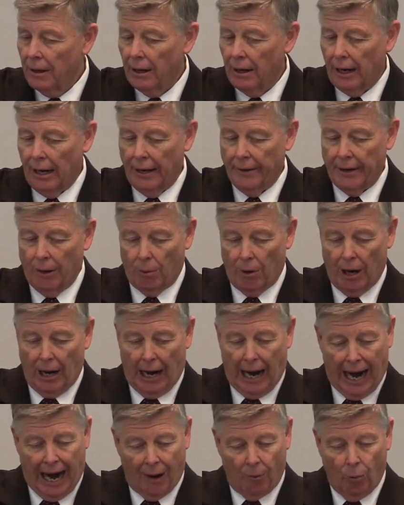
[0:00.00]
And there were
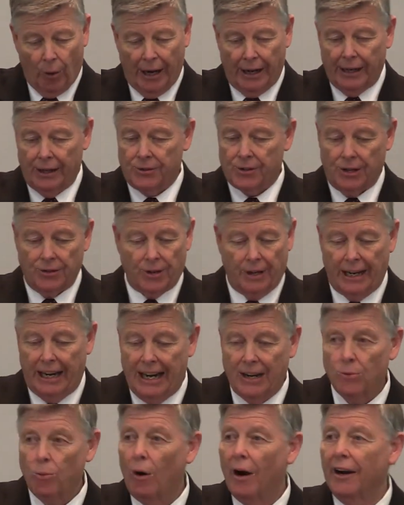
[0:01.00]
eyewitnesses, and
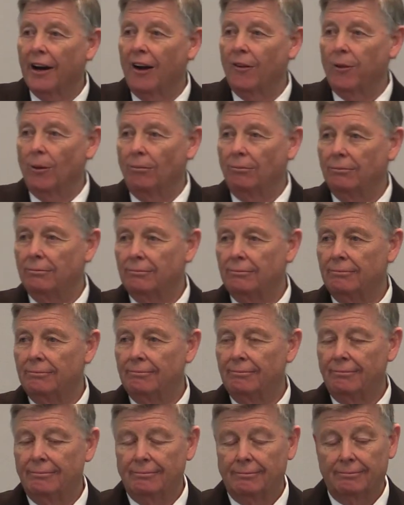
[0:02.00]
he's one of them.
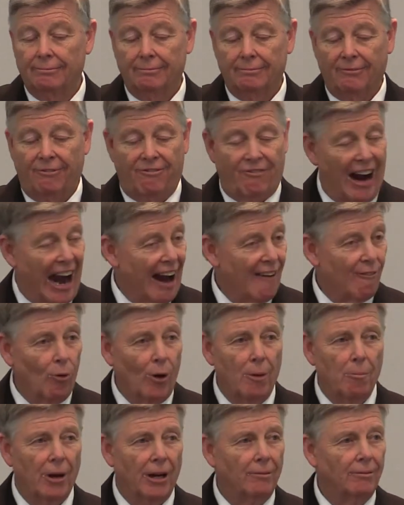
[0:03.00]
Five
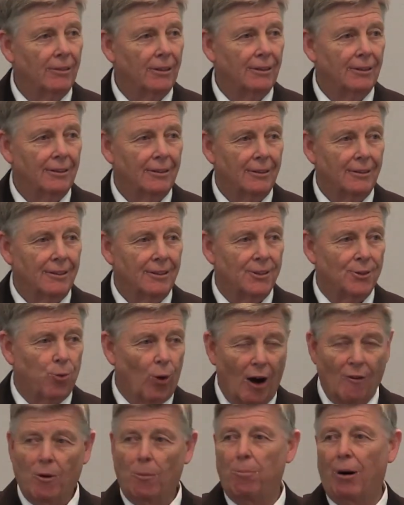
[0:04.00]
women,
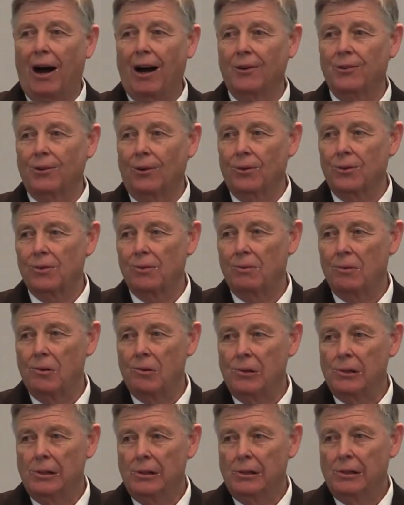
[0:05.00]
12 apostles.
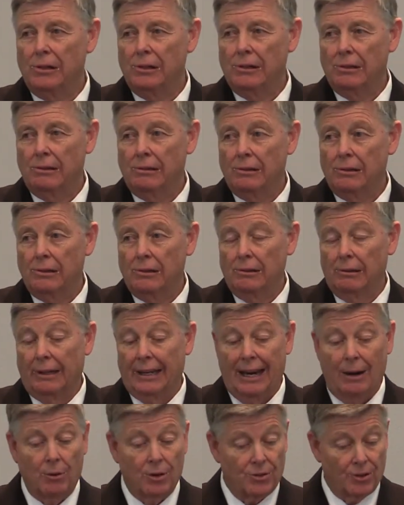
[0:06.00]
And
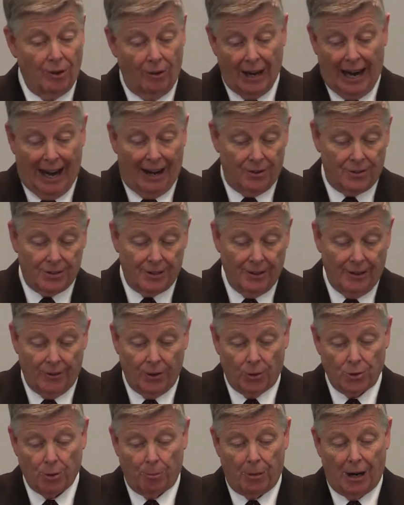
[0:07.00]
he was the last of
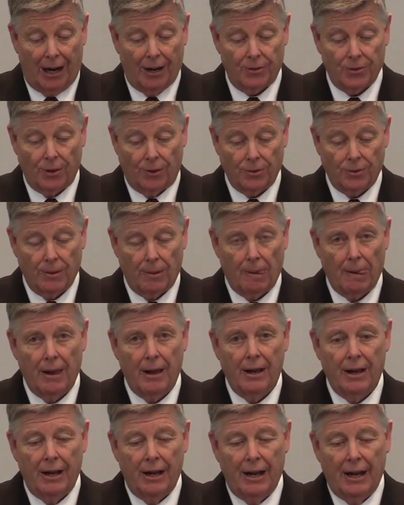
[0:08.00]
those apostles.
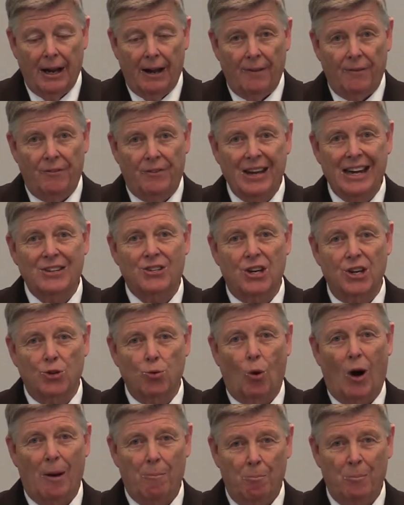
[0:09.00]
This is
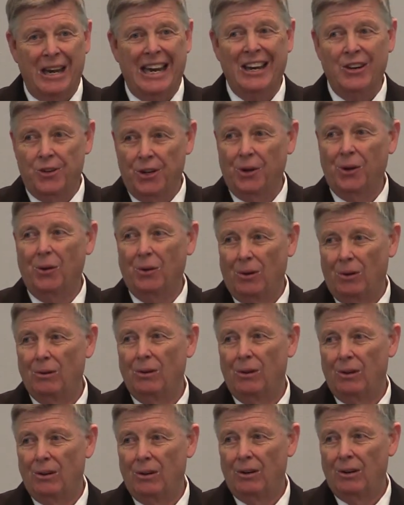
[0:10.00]
what men do
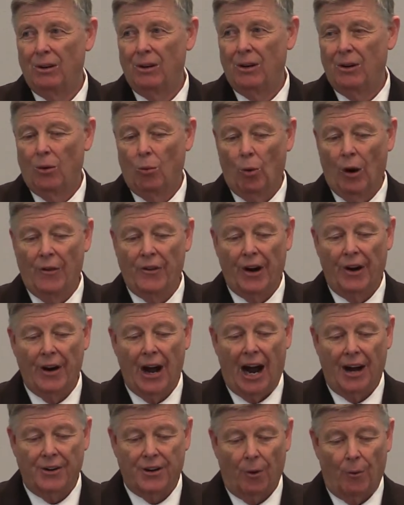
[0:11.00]
when they're
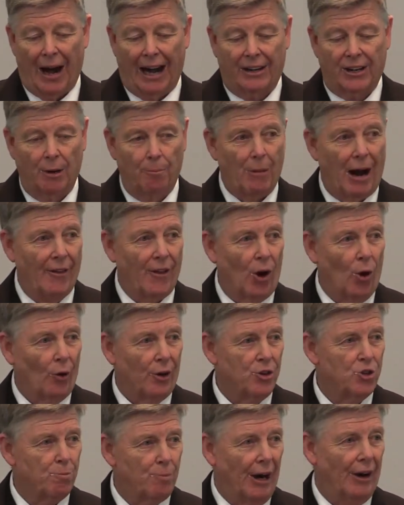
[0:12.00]
not directed by the
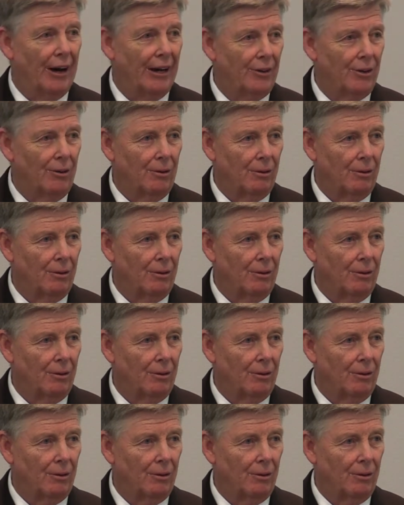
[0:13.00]
Holy Spirit.